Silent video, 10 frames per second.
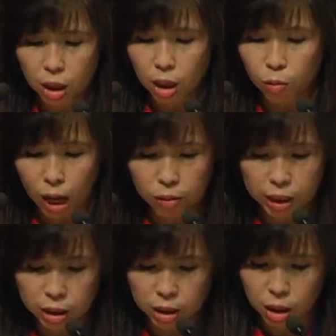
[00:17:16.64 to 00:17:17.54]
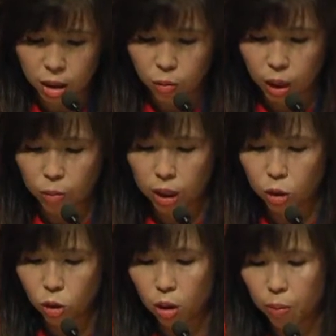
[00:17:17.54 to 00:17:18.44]
around it, where we
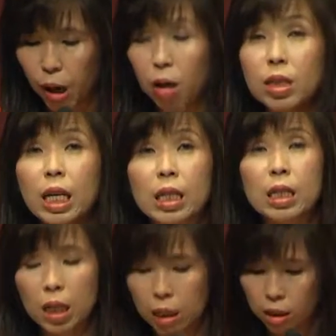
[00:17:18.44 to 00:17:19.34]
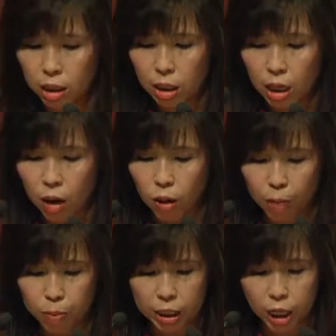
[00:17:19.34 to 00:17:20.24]
can talk about our data, our
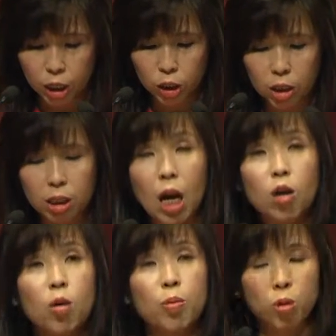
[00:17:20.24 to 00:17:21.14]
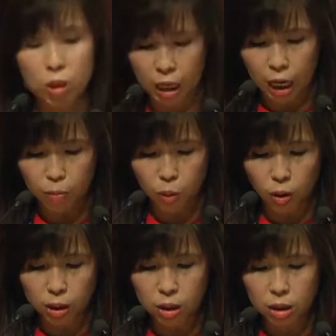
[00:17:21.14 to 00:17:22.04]
applications, our computing
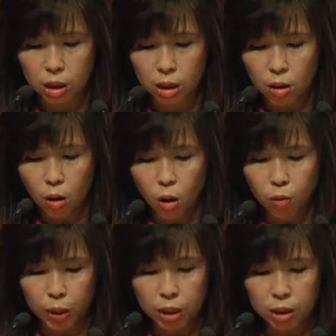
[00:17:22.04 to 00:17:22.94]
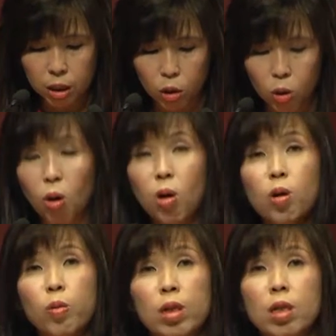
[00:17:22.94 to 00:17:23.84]
endpoints, all being secure
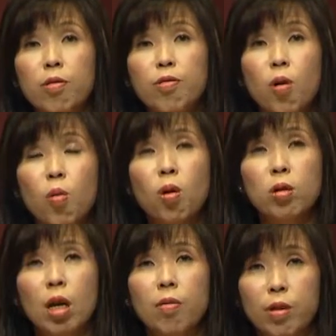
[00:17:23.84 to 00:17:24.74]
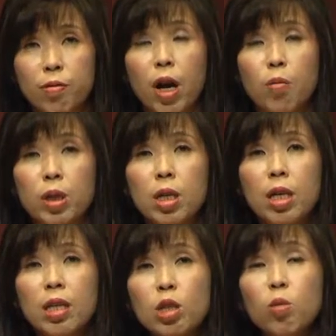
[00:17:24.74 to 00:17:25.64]
within the 4 walls of environment.
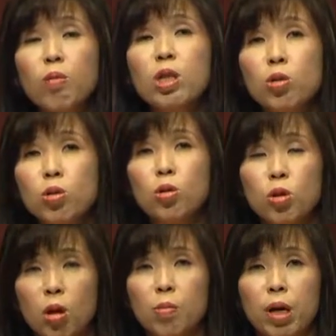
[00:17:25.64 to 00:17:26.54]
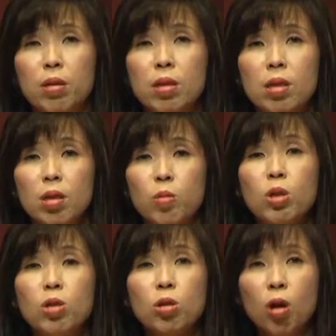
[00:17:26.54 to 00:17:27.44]
That's what we used to talk about. We
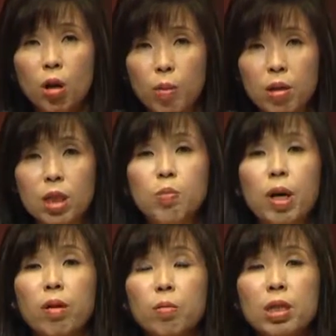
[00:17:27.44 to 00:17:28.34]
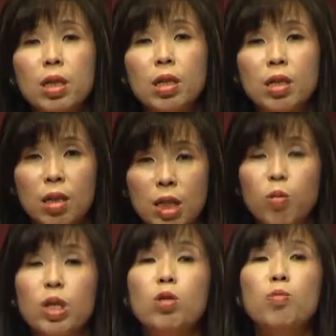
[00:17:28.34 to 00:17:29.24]
used to talk about this perimeter,
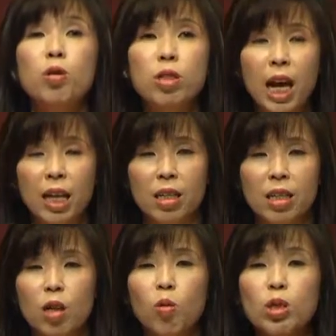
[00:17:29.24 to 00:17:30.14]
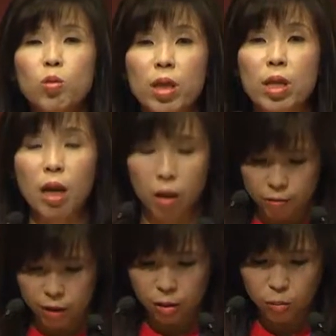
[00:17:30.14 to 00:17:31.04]
that we could protect what's within our
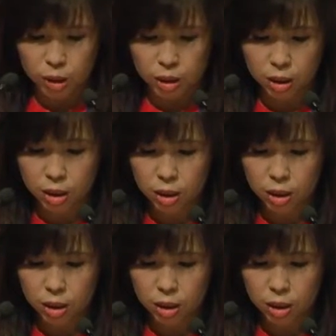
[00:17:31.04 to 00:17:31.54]
environment.